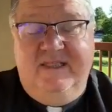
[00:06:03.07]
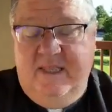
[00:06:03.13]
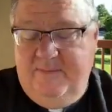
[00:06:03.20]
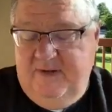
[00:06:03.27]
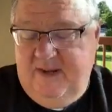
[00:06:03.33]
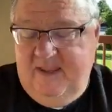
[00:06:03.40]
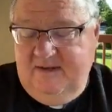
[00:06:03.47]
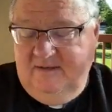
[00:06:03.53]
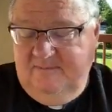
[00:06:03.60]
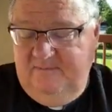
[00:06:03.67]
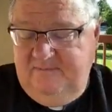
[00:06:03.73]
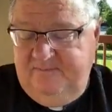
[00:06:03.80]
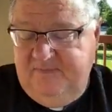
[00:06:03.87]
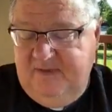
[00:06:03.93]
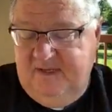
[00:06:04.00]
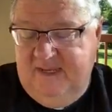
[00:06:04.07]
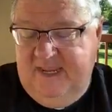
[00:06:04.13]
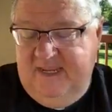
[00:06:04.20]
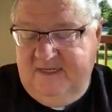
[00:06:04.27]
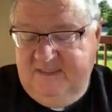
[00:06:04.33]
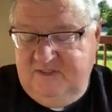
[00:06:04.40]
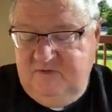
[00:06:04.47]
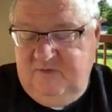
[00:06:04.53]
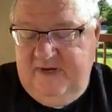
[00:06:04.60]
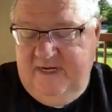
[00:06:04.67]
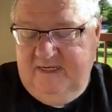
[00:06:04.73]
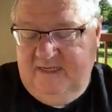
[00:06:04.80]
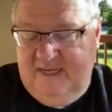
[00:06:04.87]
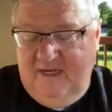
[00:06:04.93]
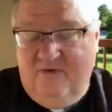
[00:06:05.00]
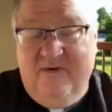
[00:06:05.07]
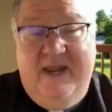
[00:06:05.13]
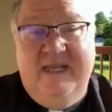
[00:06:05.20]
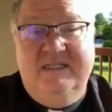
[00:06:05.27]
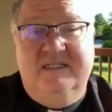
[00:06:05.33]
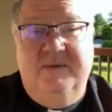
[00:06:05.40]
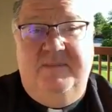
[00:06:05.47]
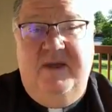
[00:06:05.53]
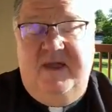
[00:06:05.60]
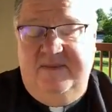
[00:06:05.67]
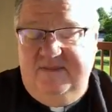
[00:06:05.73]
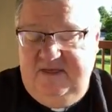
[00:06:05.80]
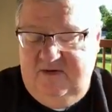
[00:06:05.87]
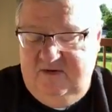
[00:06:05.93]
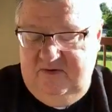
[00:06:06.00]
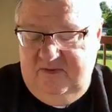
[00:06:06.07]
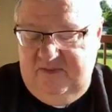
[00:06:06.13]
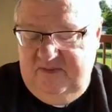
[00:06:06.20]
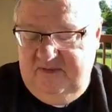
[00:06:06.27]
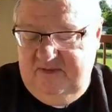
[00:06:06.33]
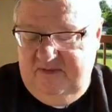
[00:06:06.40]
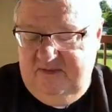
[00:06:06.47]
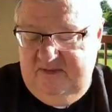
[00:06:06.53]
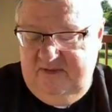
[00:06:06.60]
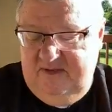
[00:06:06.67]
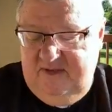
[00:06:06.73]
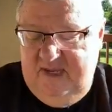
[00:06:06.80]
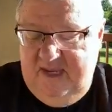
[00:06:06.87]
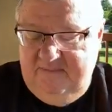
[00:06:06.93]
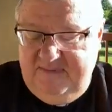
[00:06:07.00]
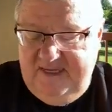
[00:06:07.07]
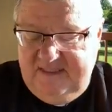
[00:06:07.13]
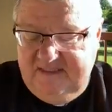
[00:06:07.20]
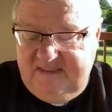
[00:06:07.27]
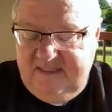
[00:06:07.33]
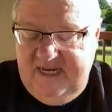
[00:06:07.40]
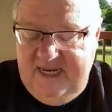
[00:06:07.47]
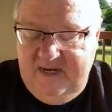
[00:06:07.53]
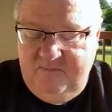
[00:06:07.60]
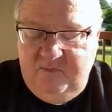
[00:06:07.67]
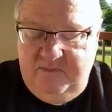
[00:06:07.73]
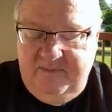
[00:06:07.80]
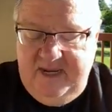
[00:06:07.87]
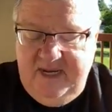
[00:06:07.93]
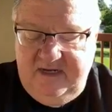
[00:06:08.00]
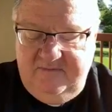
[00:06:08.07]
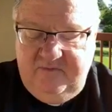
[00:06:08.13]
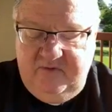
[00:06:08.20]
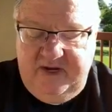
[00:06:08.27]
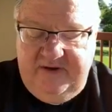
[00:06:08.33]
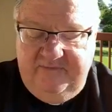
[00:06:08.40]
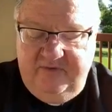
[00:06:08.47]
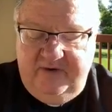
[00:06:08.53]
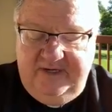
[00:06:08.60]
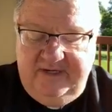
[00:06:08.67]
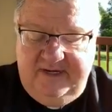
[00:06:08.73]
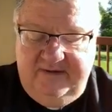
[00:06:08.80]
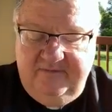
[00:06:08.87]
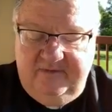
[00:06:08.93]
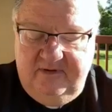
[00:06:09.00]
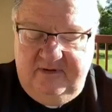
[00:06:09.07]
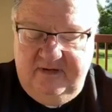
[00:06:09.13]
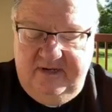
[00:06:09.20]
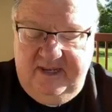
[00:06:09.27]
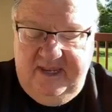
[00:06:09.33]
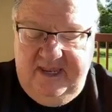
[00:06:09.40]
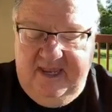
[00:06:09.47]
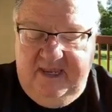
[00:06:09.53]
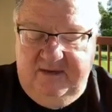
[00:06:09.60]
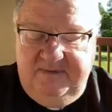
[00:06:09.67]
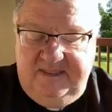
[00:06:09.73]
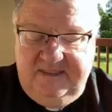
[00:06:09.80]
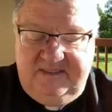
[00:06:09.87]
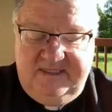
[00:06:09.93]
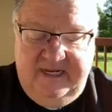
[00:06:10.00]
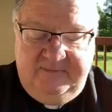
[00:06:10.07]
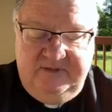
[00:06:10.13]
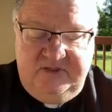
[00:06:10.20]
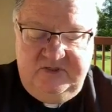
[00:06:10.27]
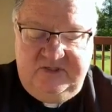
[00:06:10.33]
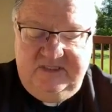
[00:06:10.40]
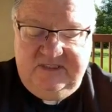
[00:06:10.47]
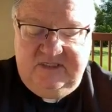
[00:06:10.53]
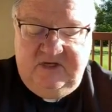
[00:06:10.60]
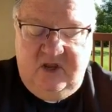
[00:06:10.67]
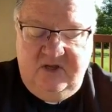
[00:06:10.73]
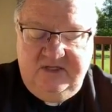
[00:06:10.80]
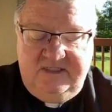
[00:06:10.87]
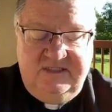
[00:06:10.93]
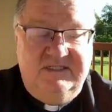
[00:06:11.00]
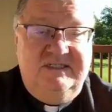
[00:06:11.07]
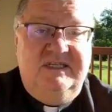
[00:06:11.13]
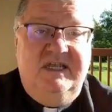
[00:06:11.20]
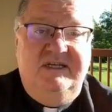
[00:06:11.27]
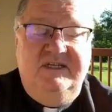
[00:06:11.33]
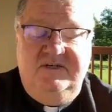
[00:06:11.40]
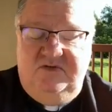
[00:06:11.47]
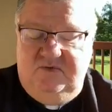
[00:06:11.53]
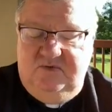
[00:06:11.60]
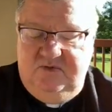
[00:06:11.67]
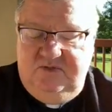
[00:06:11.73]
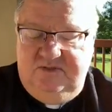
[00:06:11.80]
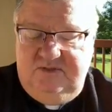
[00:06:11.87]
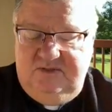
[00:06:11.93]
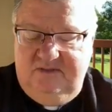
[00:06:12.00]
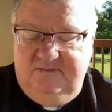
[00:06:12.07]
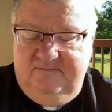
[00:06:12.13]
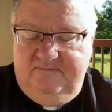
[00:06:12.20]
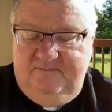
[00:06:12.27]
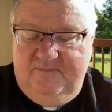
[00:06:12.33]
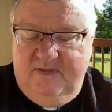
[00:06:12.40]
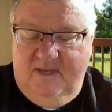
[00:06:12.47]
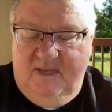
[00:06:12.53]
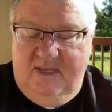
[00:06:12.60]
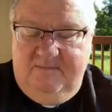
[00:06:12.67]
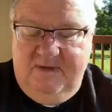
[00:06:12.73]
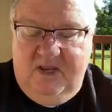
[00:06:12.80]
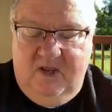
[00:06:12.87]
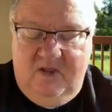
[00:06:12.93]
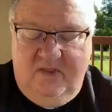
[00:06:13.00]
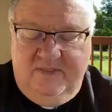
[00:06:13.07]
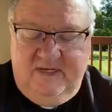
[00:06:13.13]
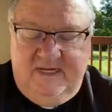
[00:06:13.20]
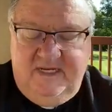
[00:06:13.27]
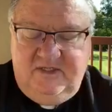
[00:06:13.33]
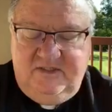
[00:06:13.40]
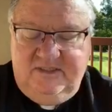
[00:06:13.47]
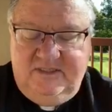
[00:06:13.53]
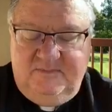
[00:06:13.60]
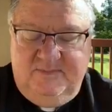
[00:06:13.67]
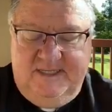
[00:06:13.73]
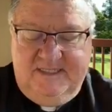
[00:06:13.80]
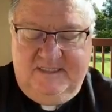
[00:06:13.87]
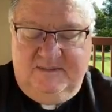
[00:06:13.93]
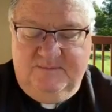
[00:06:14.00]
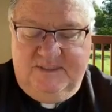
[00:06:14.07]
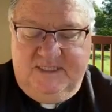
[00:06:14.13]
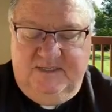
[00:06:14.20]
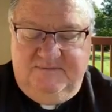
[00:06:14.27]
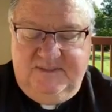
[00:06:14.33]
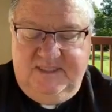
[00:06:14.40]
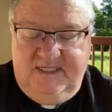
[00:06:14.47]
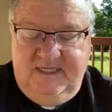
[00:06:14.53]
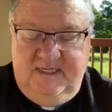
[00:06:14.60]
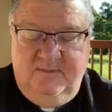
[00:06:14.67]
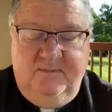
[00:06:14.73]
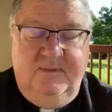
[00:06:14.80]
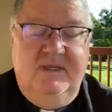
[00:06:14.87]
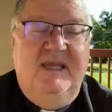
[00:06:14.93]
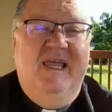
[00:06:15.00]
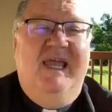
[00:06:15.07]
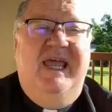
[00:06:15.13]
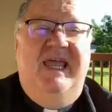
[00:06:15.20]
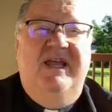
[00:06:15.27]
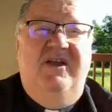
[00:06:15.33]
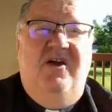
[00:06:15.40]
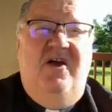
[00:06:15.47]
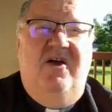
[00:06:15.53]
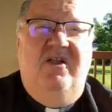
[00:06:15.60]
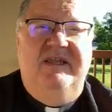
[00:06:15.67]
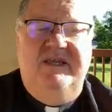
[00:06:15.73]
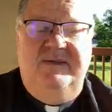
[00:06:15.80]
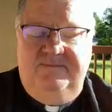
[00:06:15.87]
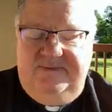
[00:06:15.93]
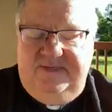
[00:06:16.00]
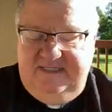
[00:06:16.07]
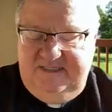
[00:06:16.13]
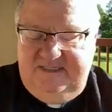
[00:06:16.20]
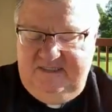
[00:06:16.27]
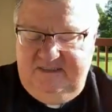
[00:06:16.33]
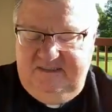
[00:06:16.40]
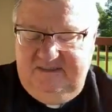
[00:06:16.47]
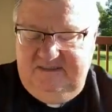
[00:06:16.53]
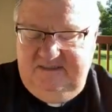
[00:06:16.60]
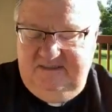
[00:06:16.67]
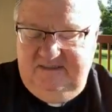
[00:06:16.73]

like Lebanon, and its grain like grass upon the earth. May his name remain forever and ever, and be established as long as the sun endures. May all the nations bless themselves in him, and call him blessed.